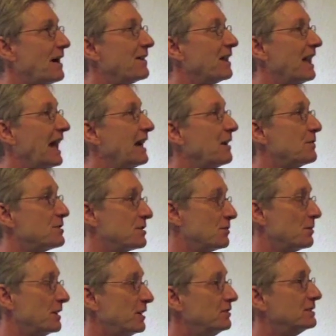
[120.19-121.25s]
about the language
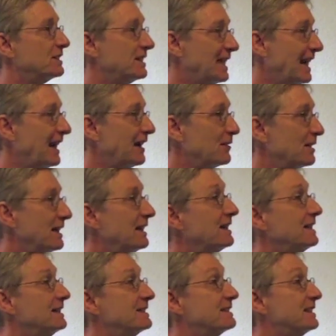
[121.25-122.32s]
that we're using now
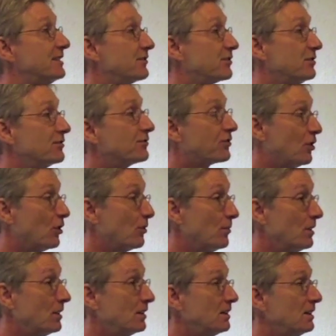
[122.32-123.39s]
is different
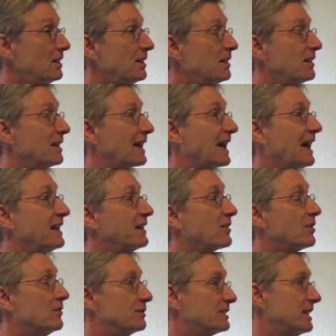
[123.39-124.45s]
from the kind
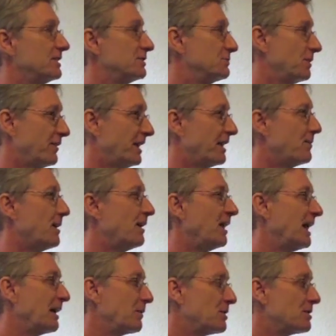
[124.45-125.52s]
of conversations we've had
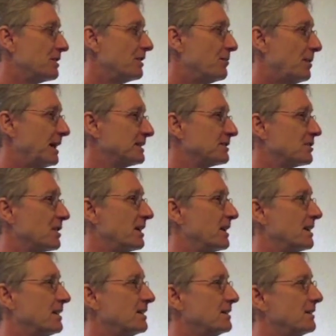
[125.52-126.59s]
about language in the past, Ged?